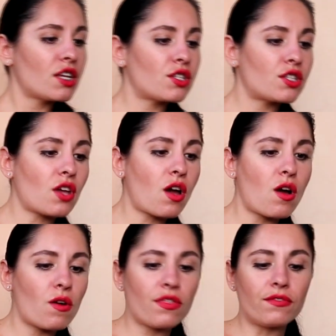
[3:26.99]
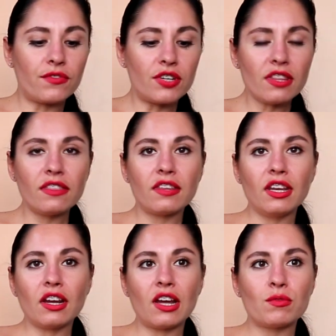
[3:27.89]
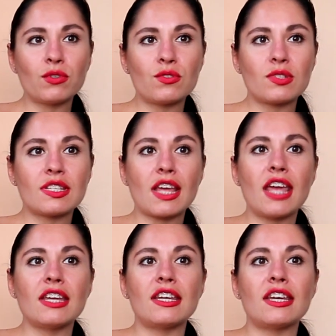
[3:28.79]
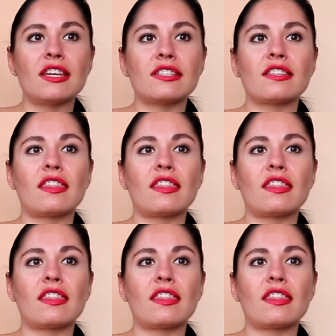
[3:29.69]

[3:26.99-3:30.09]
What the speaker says: So the first thing I want to say is